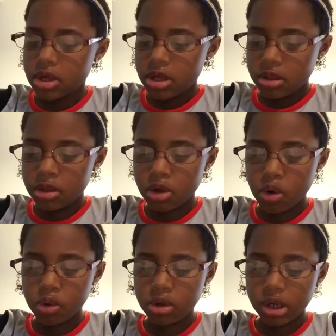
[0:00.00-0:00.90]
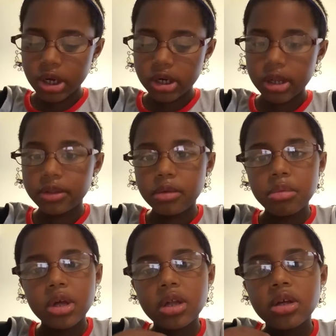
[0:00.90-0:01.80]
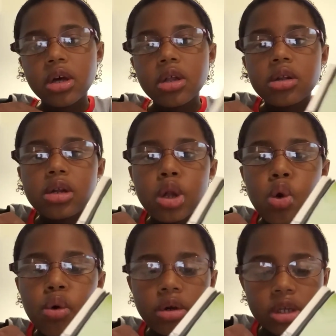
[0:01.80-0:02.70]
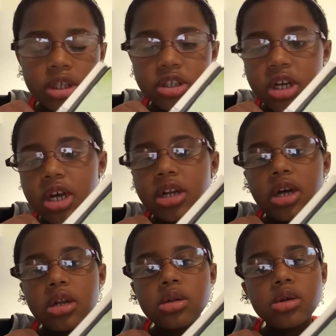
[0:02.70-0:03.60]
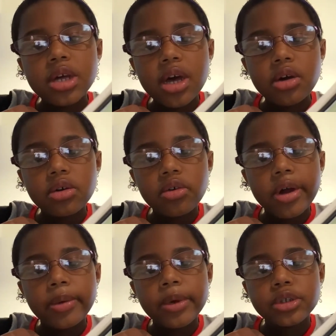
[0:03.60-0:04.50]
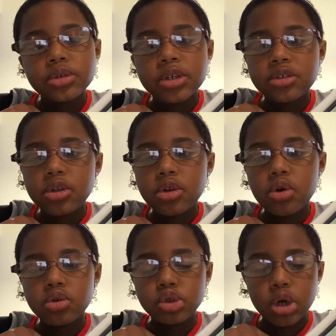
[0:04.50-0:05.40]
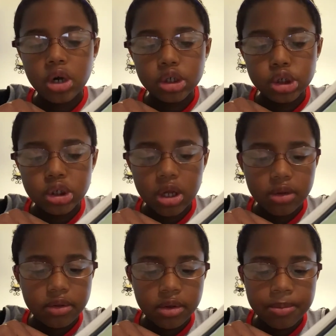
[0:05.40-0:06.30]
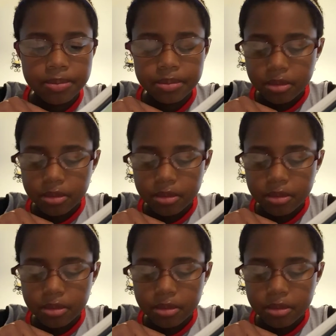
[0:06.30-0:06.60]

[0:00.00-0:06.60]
The goat glared at them and lowered his head. Look out, cried Rachel as the goat charged at them.